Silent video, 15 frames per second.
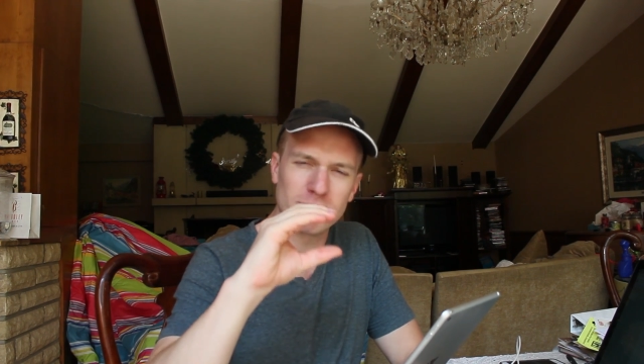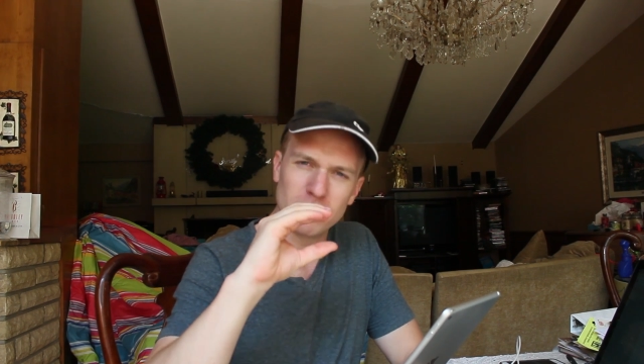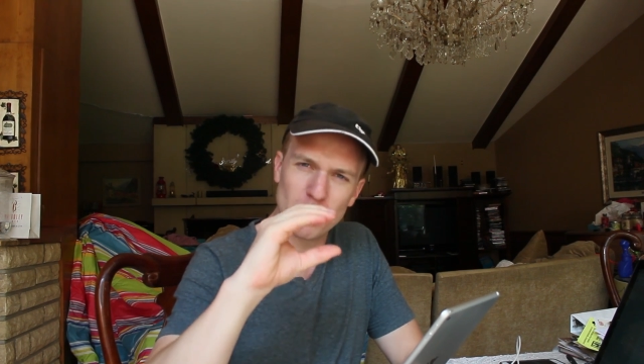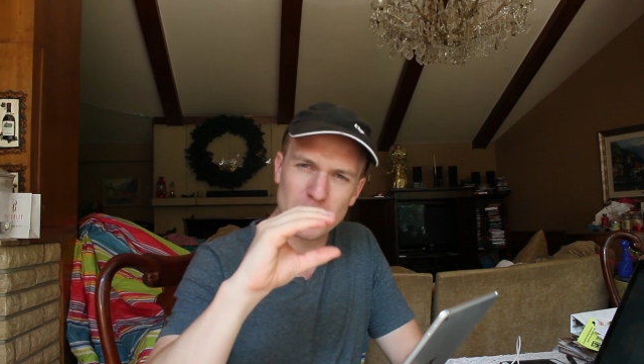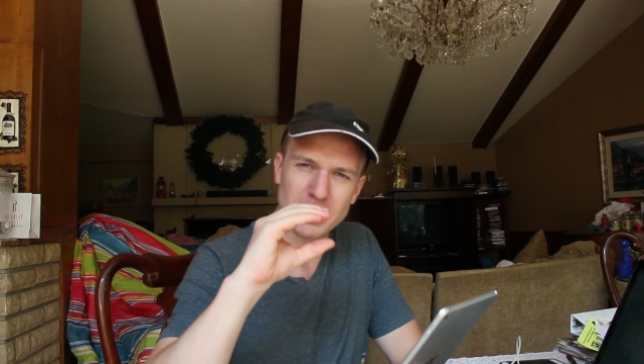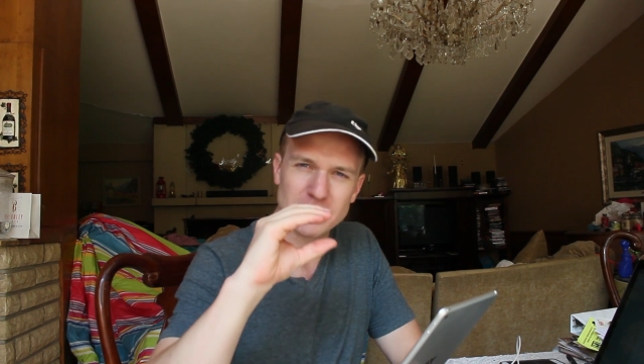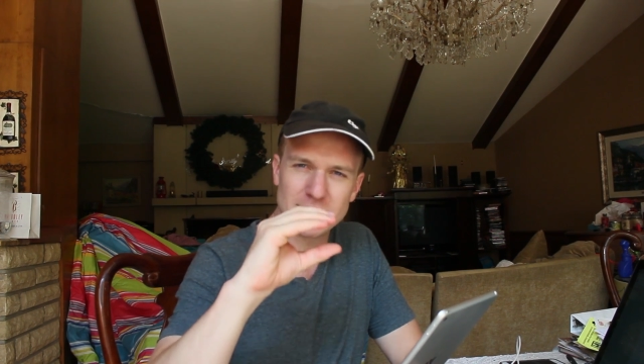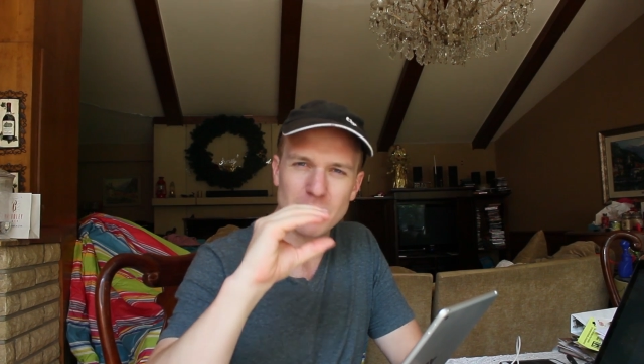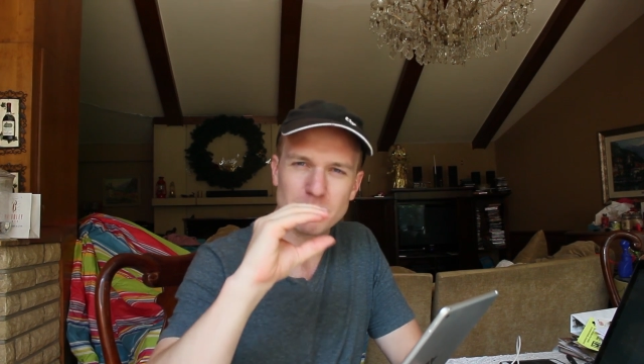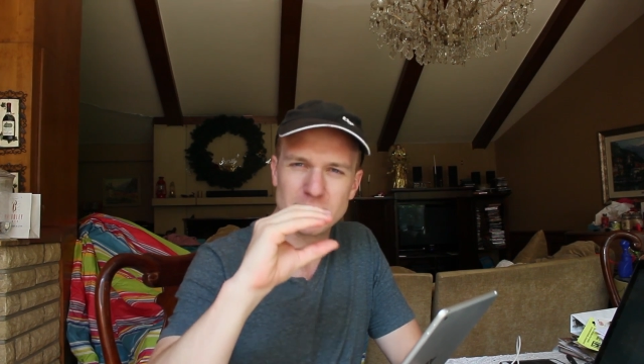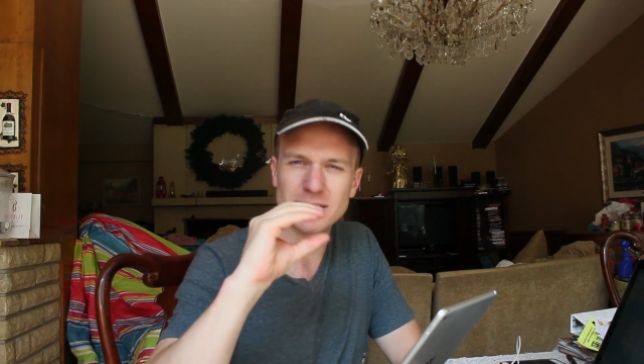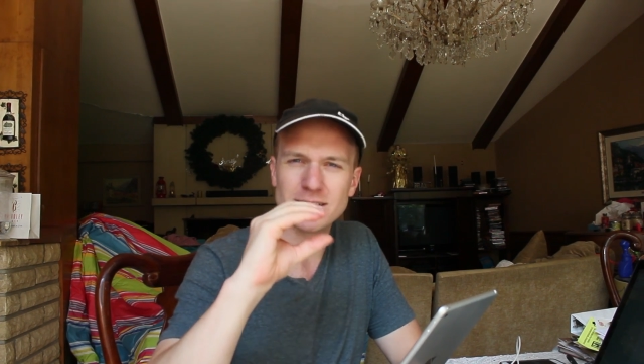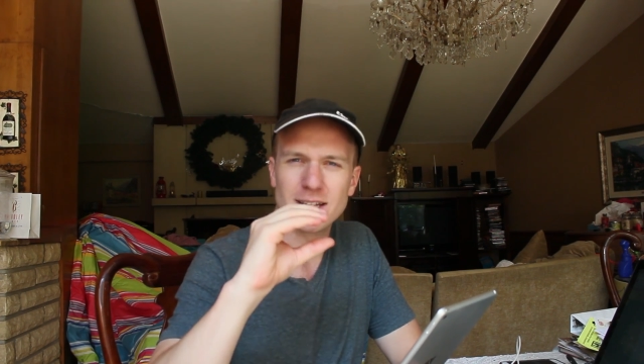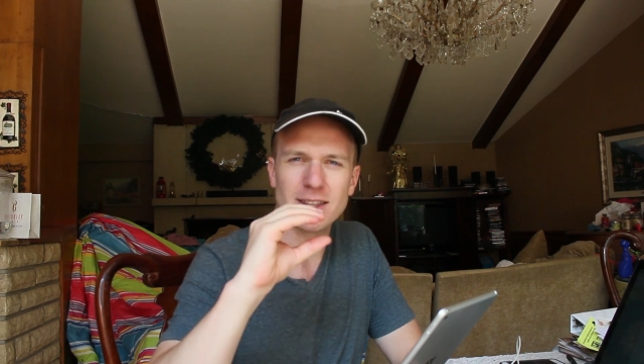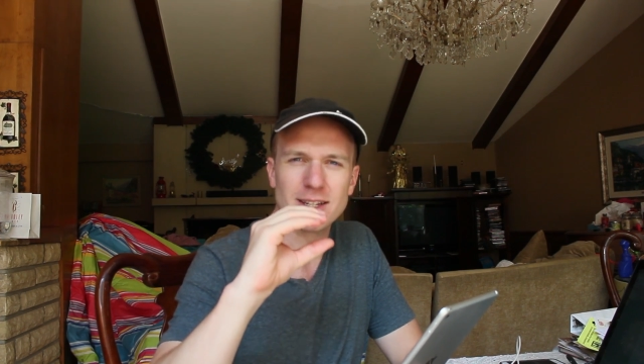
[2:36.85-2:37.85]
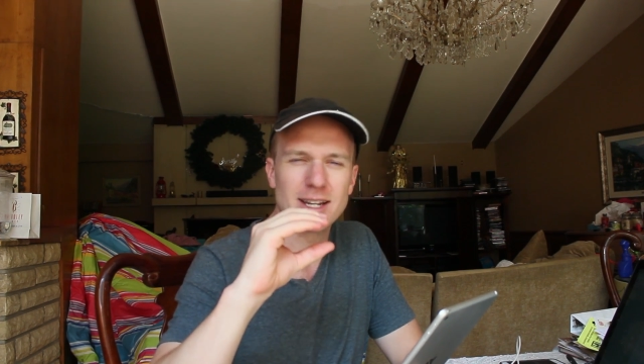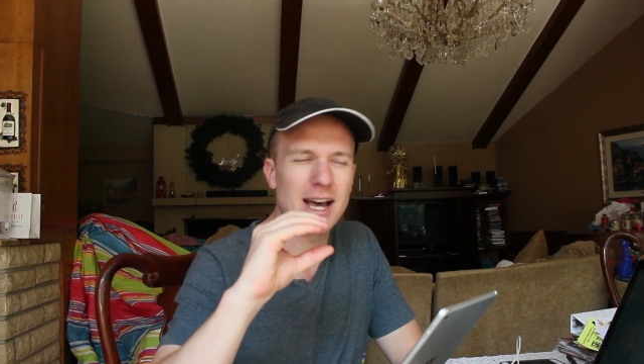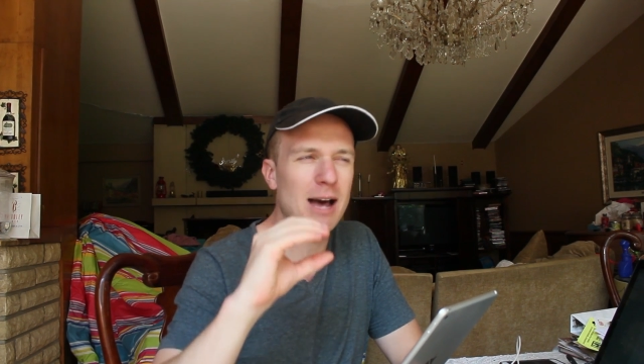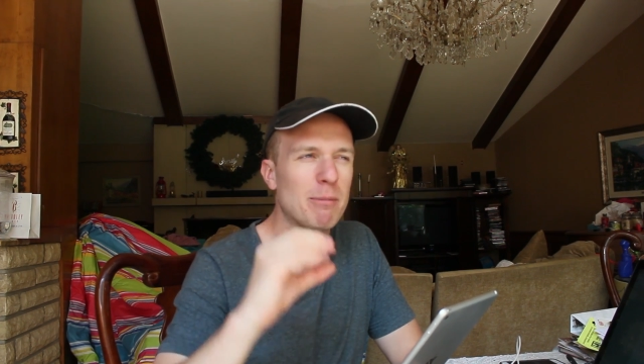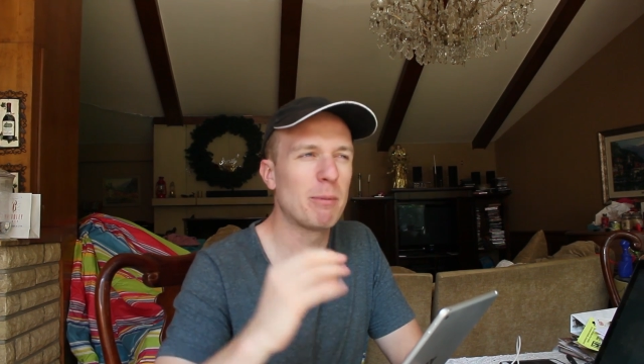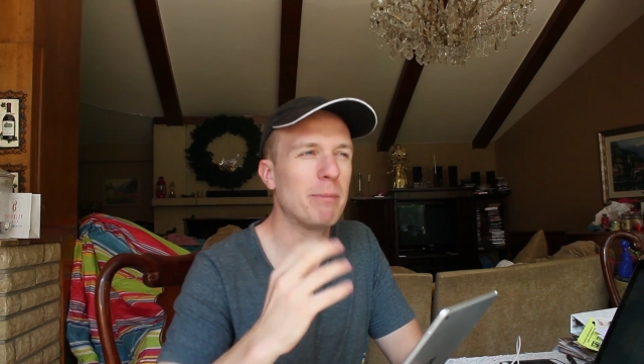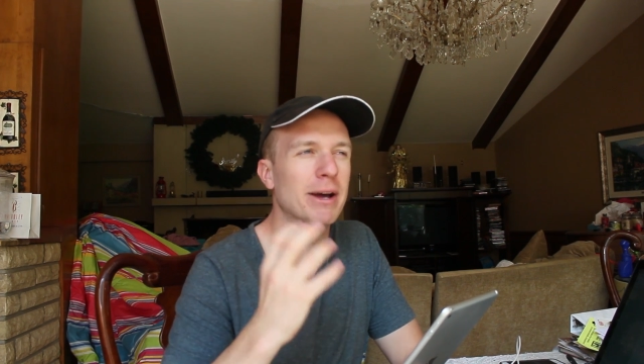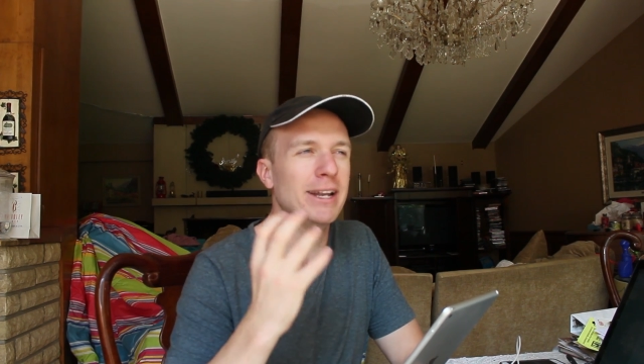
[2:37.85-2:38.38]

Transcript: floating substance on the top,